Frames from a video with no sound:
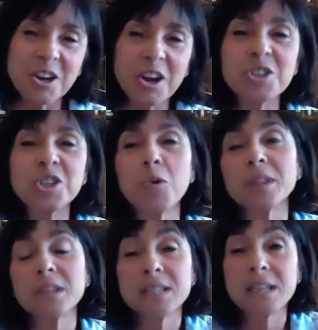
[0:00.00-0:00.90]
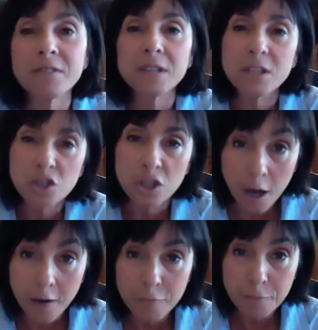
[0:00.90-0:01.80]
our show with the definition
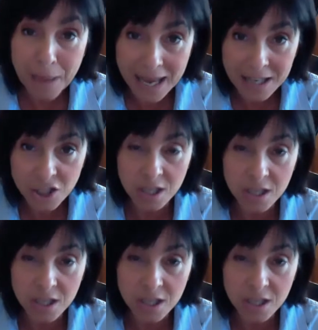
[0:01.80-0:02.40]
of passion,